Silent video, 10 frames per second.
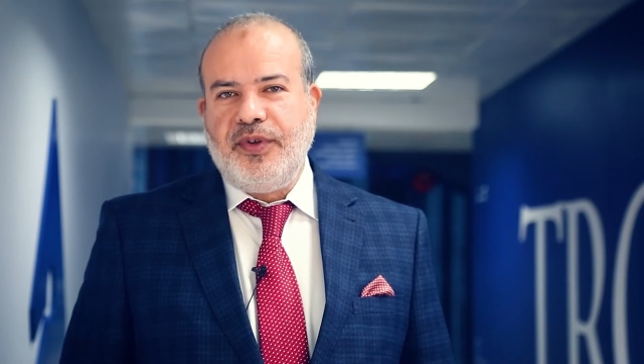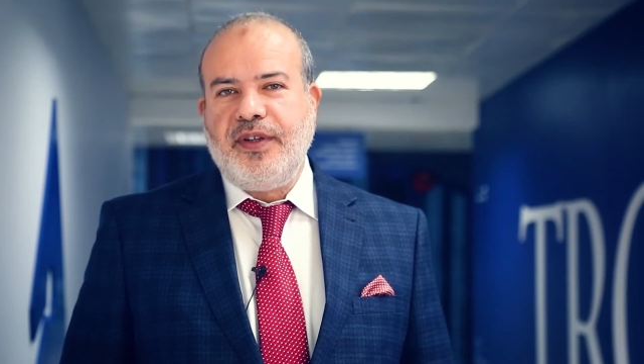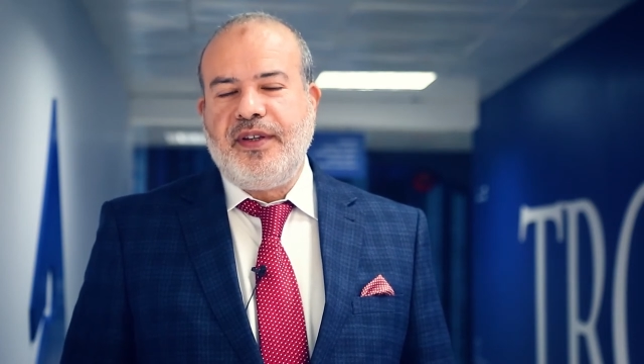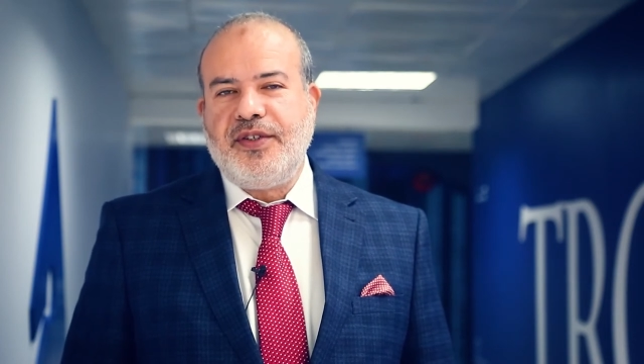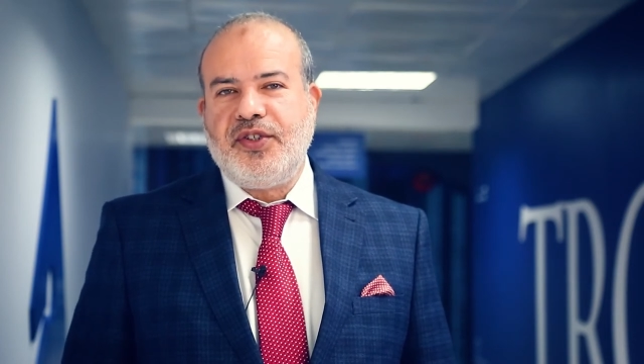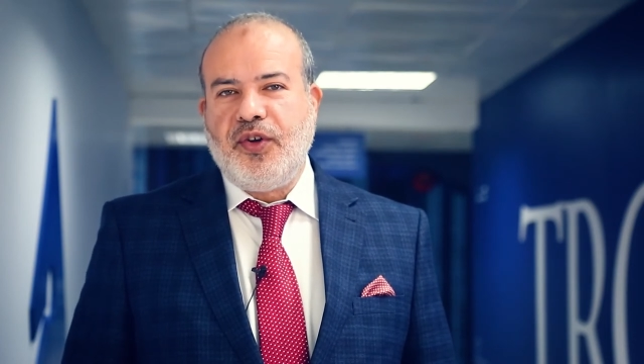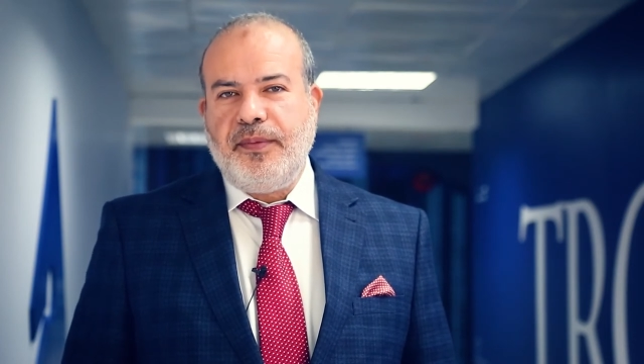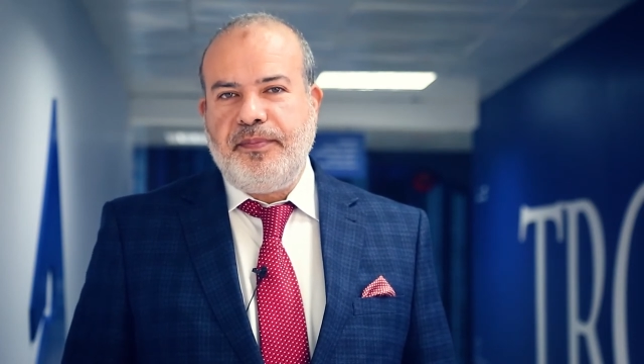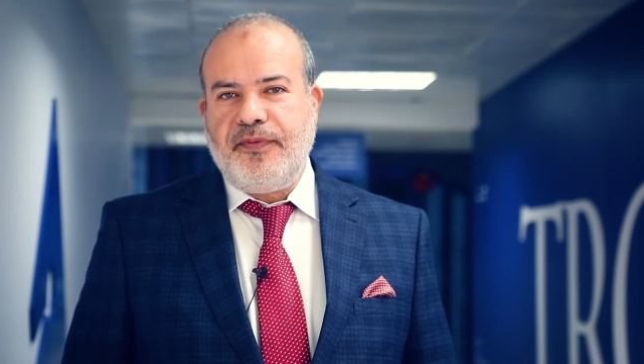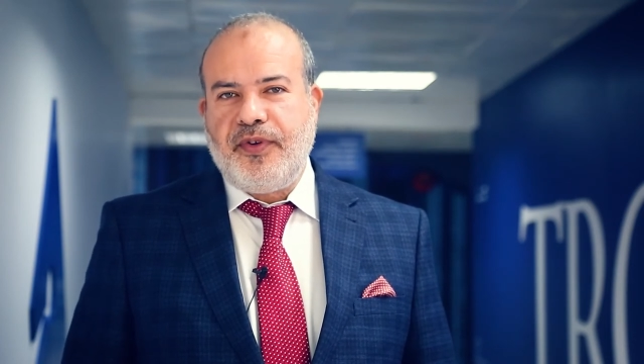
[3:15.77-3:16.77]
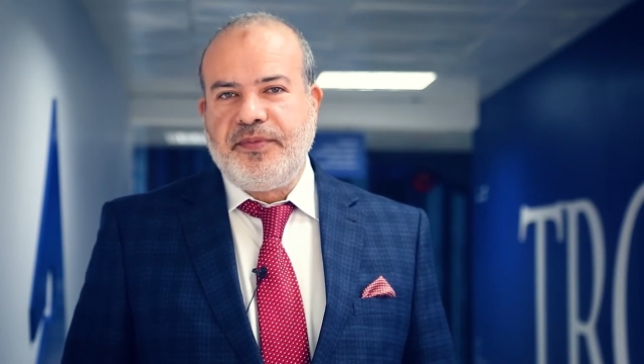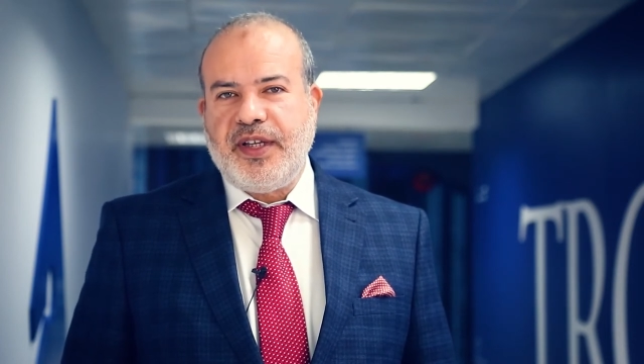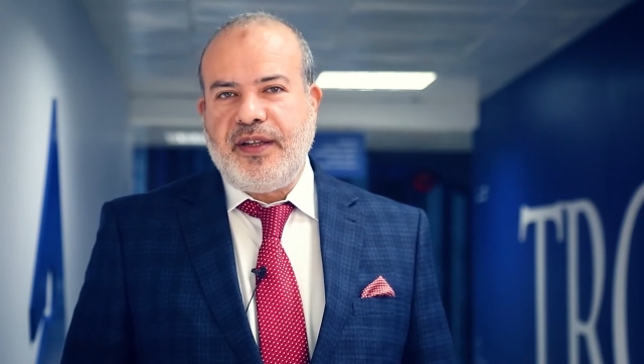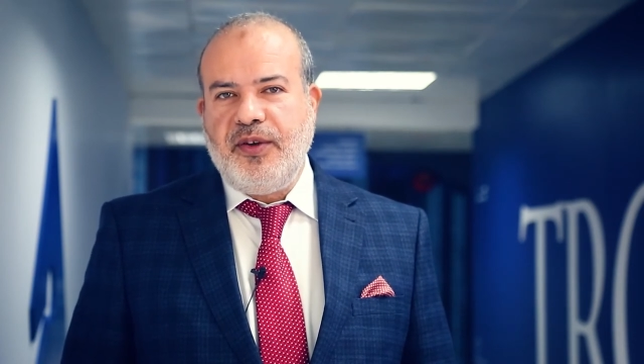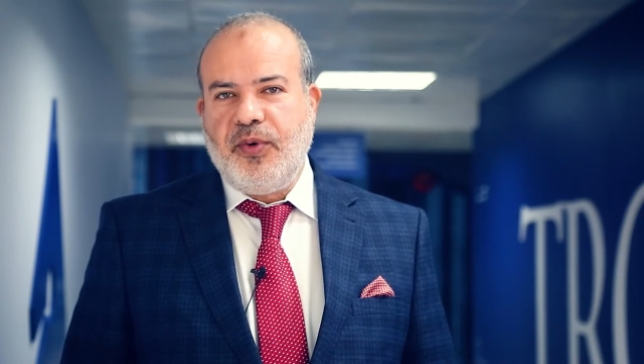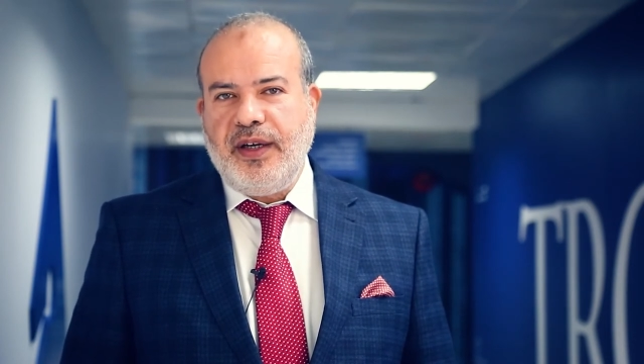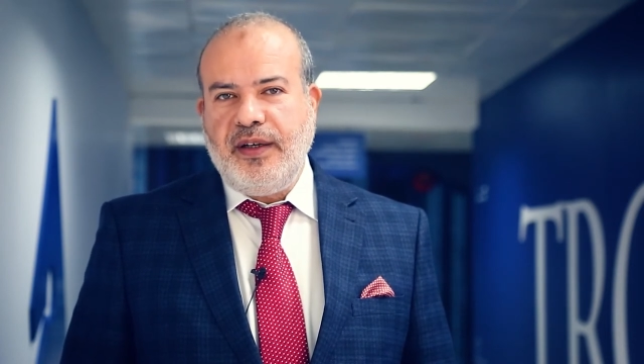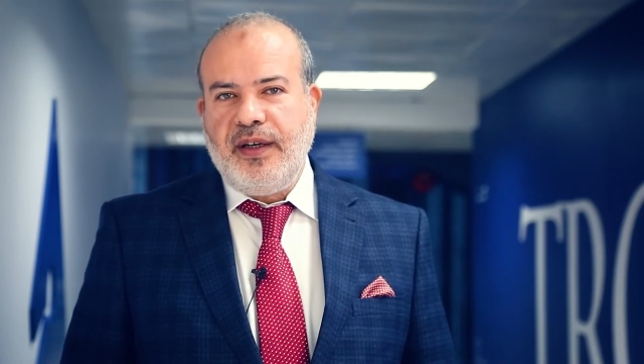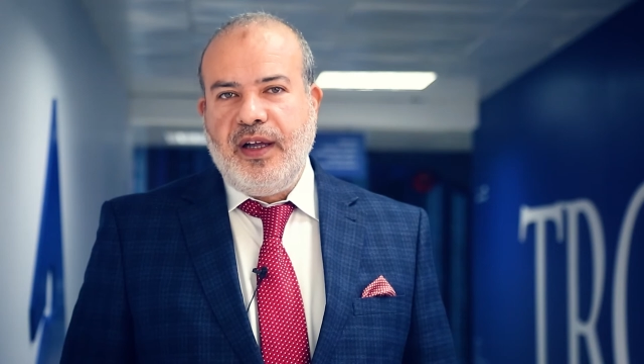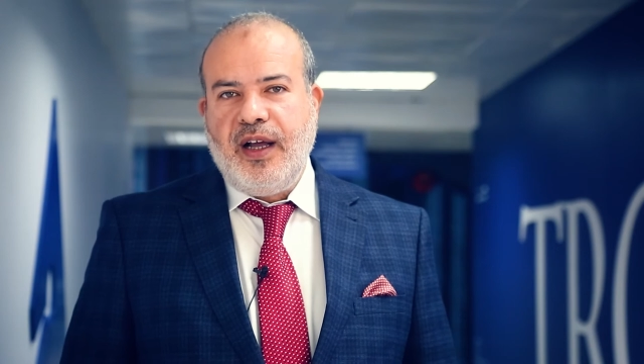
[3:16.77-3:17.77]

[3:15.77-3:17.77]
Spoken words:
We didn't stop from the day one.